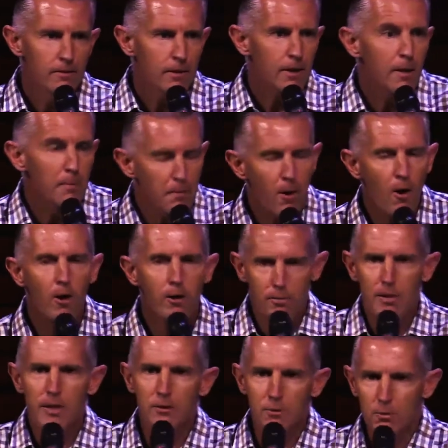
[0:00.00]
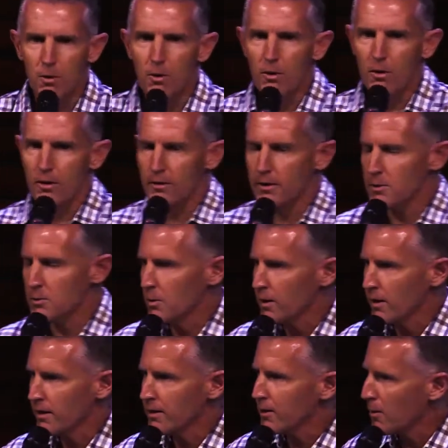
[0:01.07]
command me to walk on this
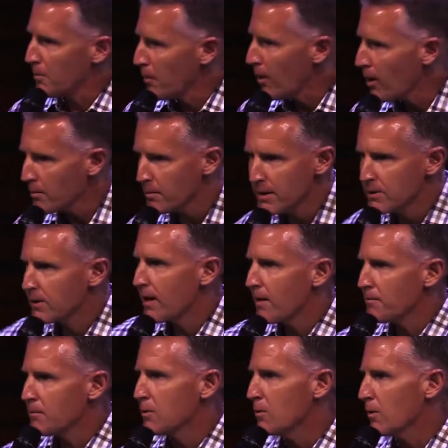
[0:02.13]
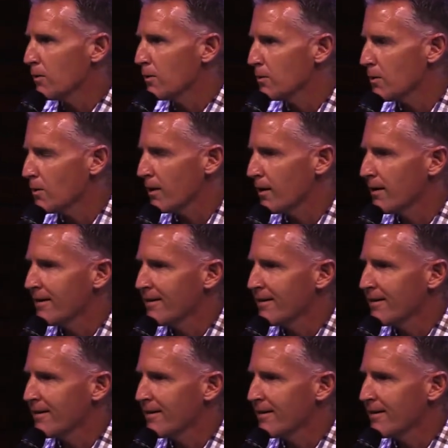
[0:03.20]
water. Command me to come to you on the water.